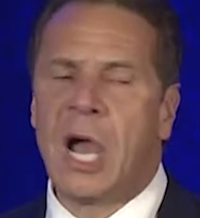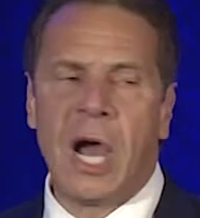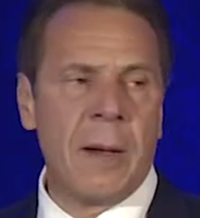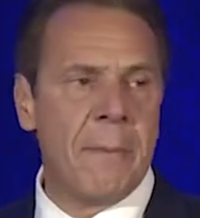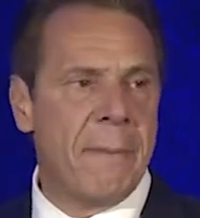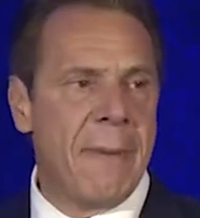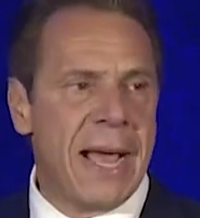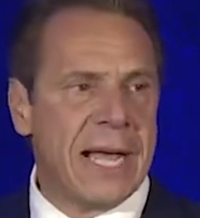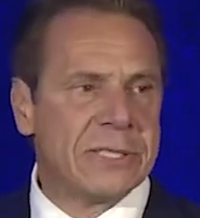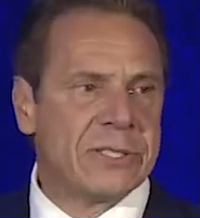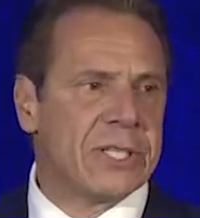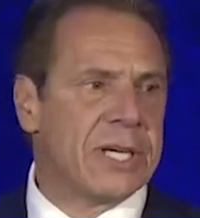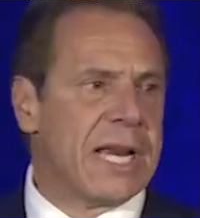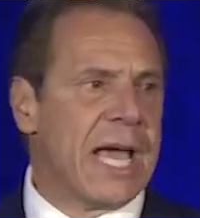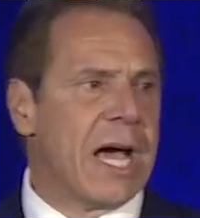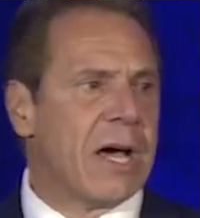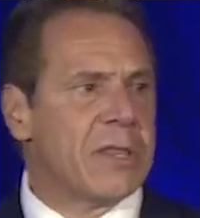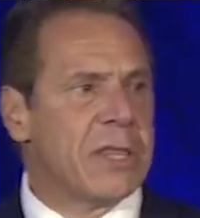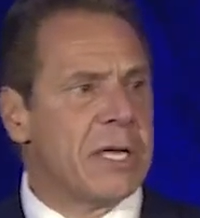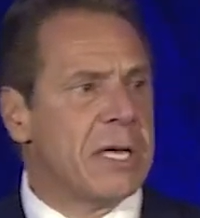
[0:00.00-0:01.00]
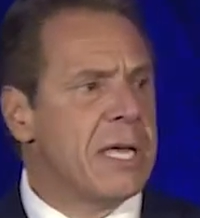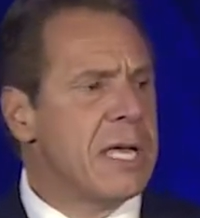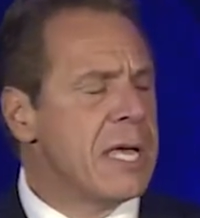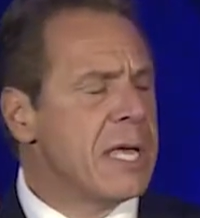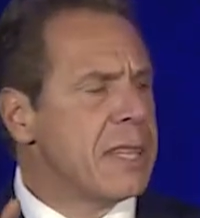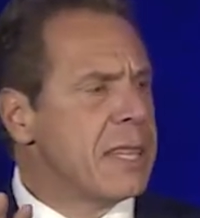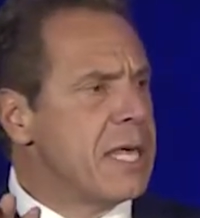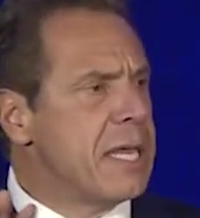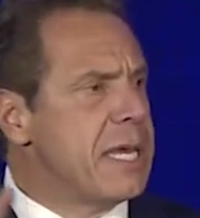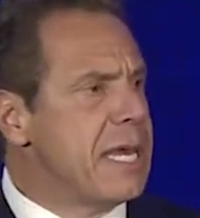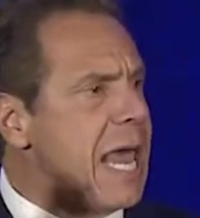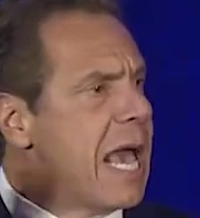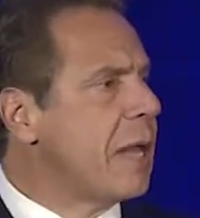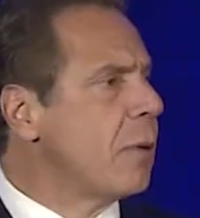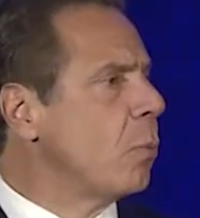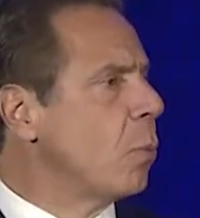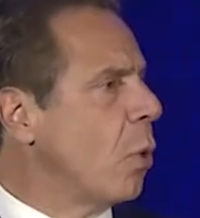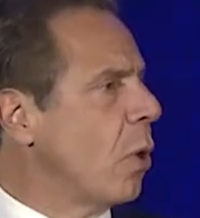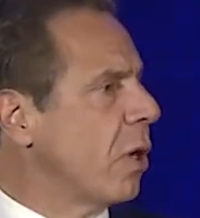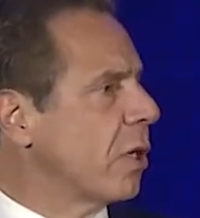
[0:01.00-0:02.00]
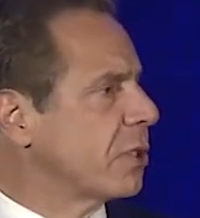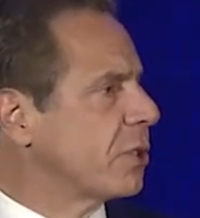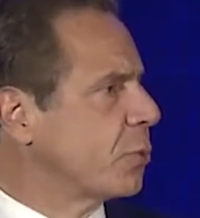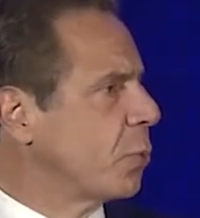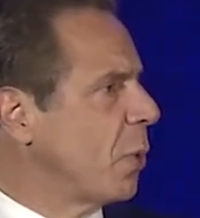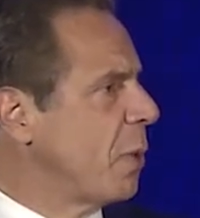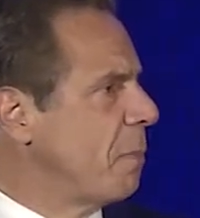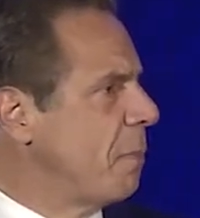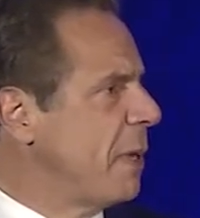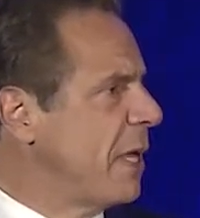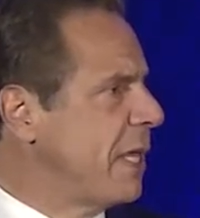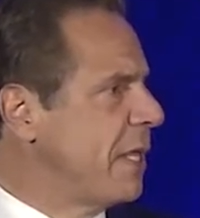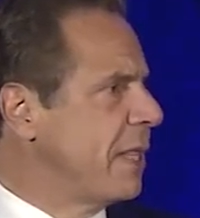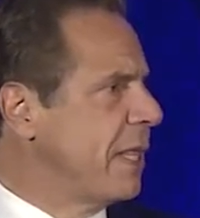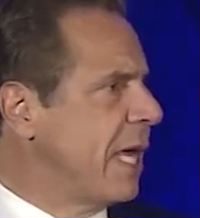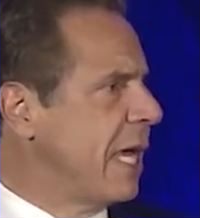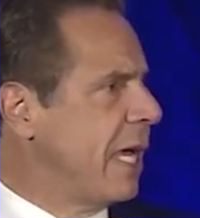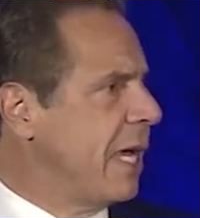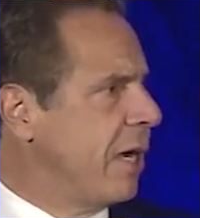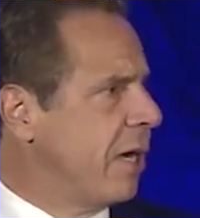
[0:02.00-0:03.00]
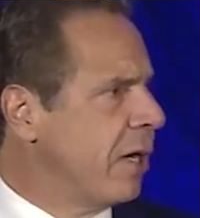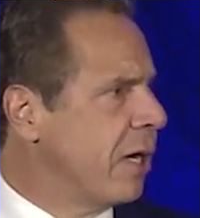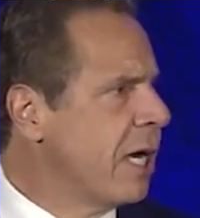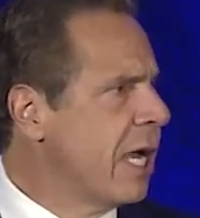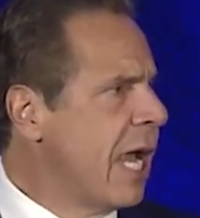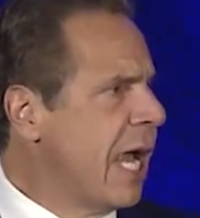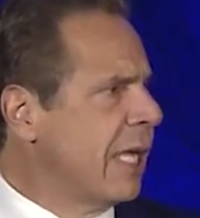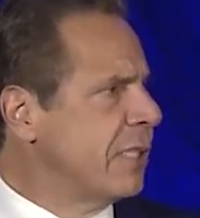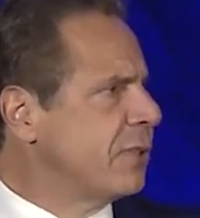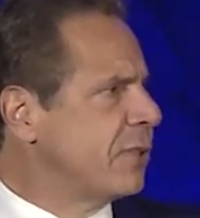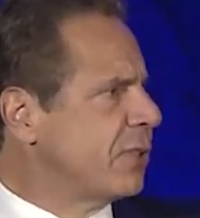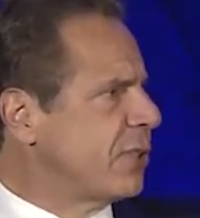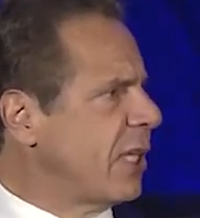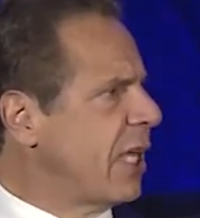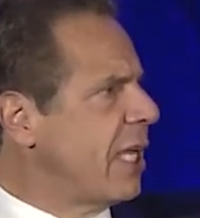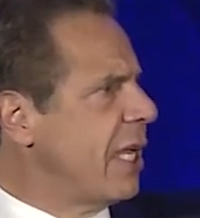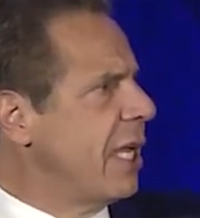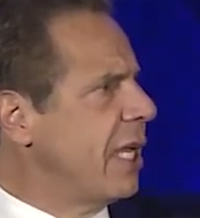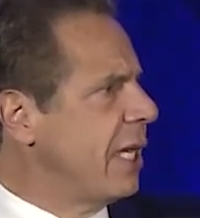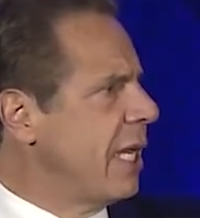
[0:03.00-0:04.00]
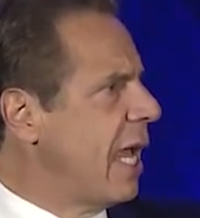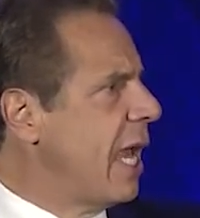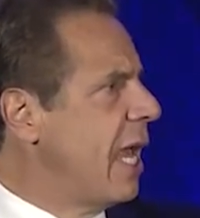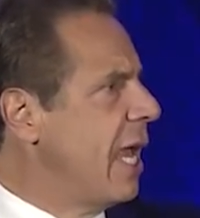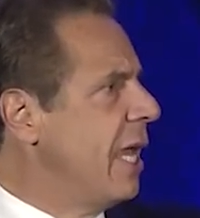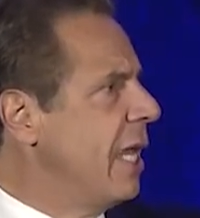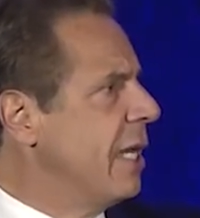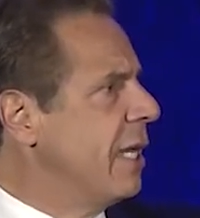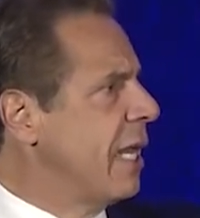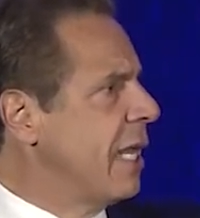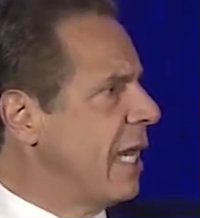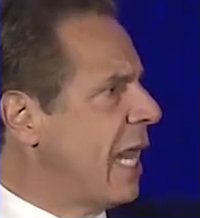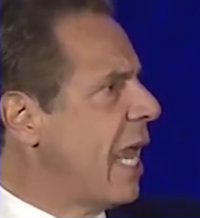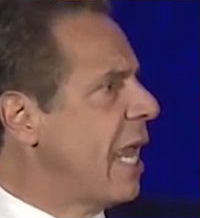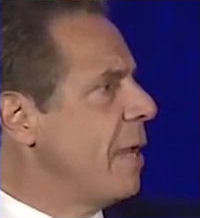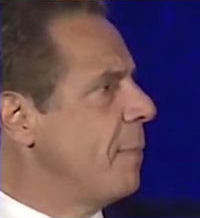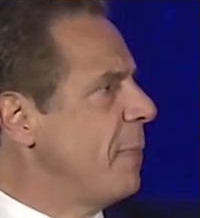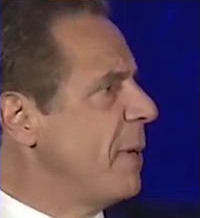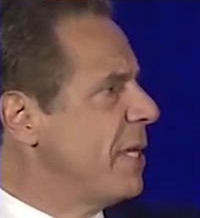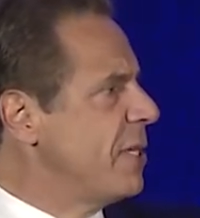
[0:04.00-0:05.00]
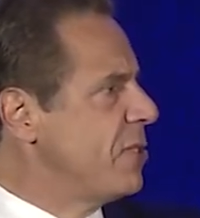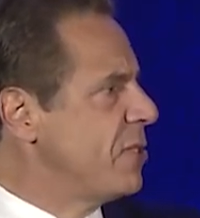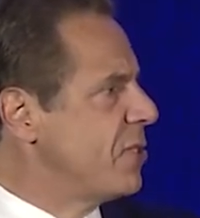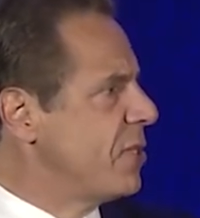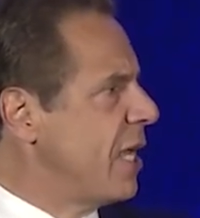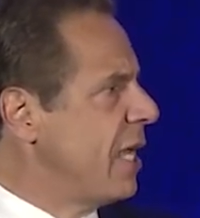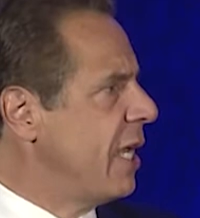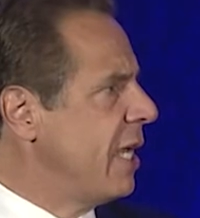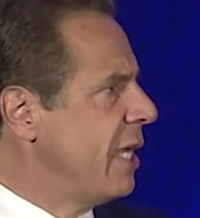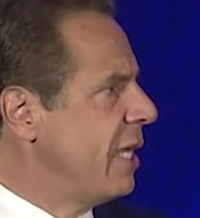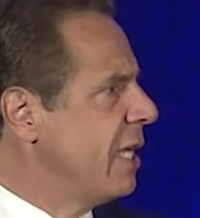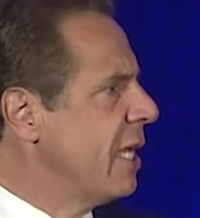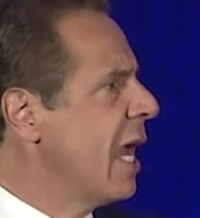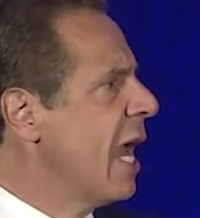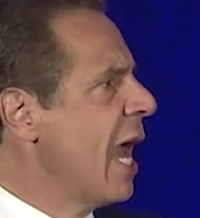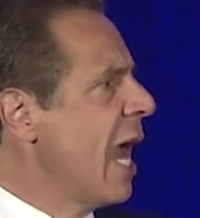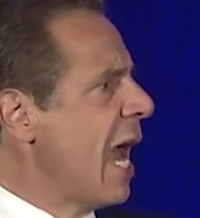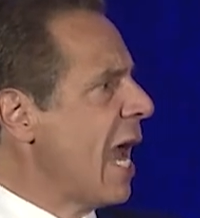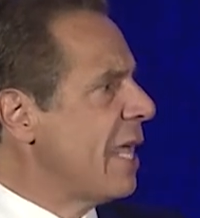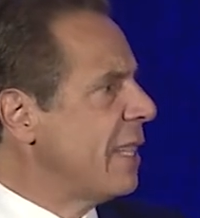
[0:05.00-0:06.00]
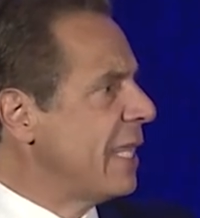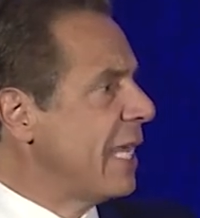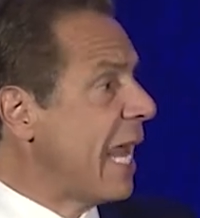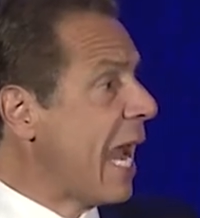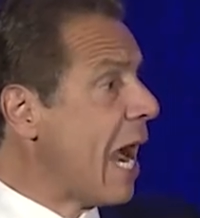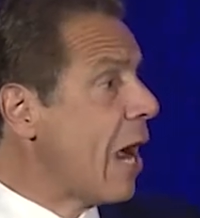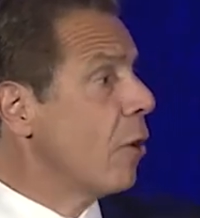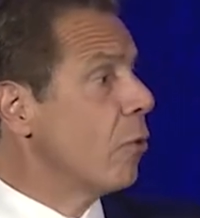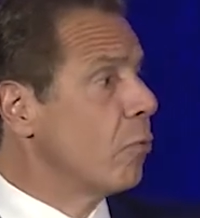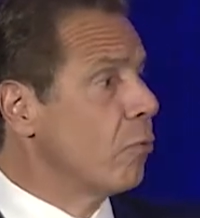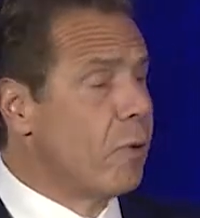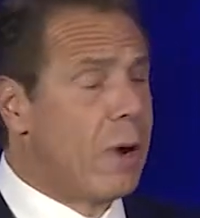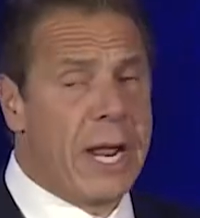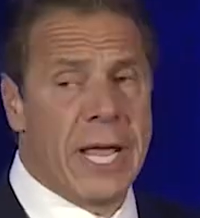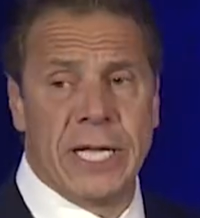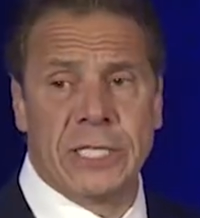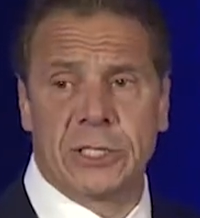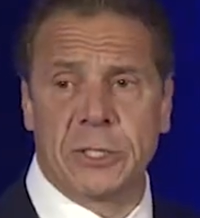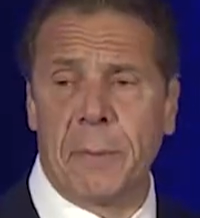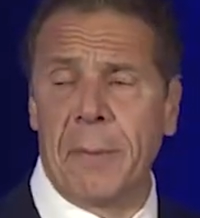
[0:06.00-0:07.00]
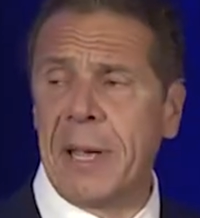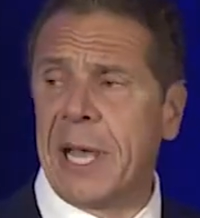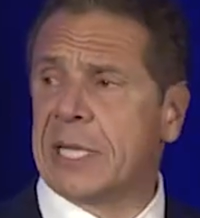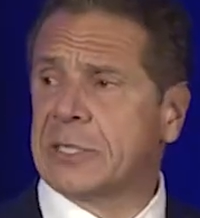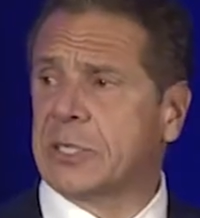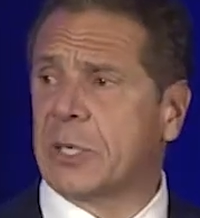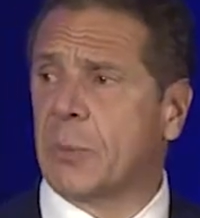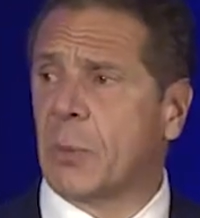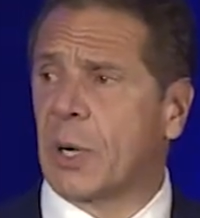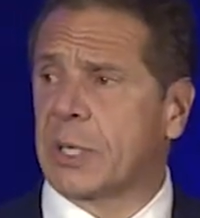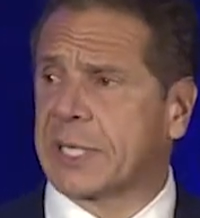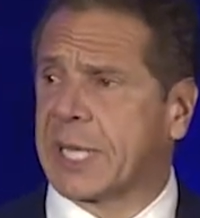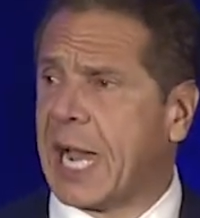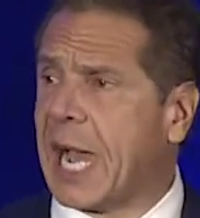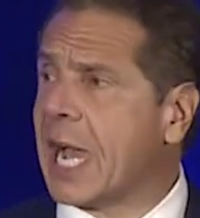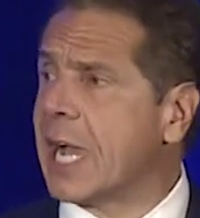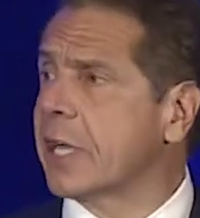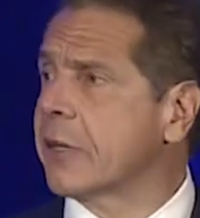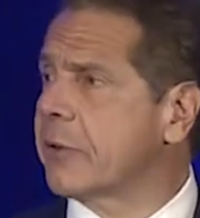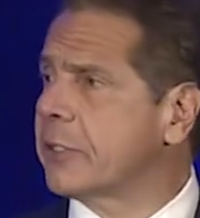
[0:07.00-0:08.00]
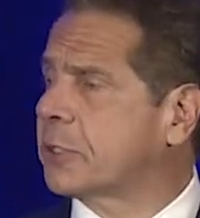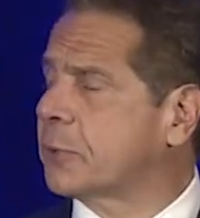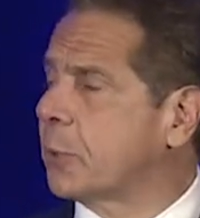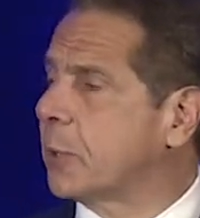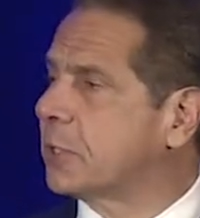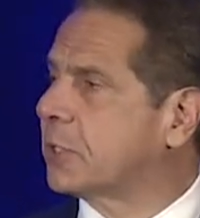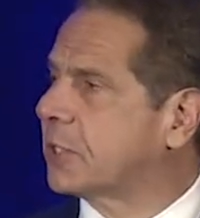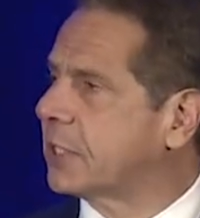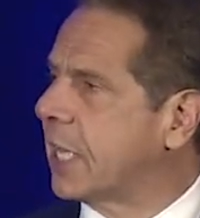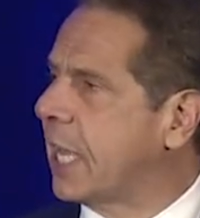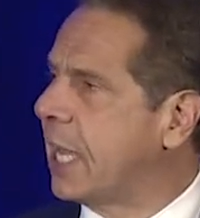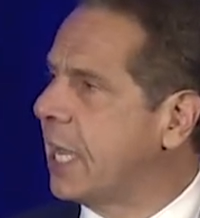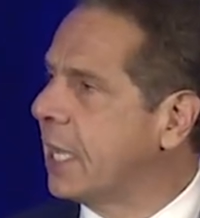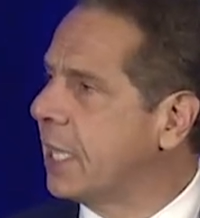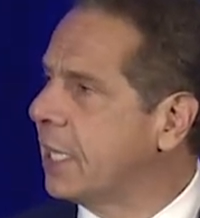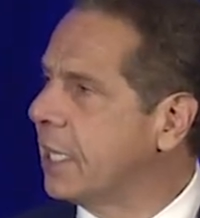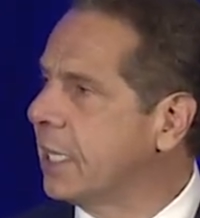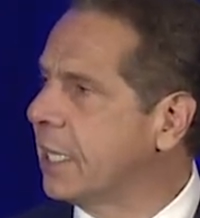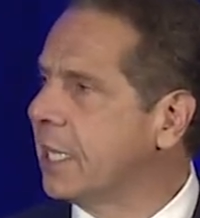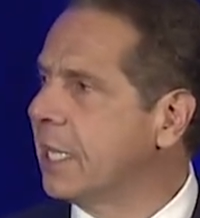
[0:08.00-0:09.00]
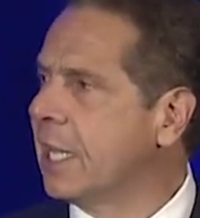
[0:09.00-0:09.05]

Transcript: Imagine how the, the networks would be there, and CNN and ABC, and the outrage. Imagine what Congress would say.